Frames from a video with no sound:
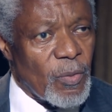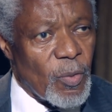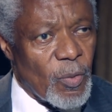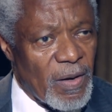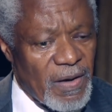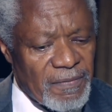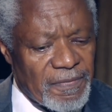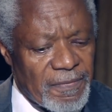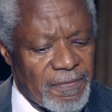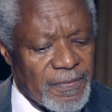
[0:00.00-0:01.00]
who have
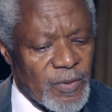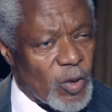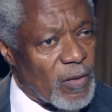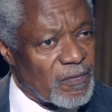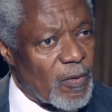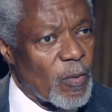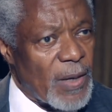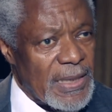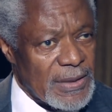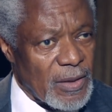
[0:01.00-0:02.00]
thought for
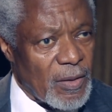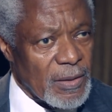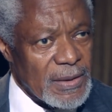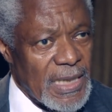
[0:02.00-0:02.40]
quite a long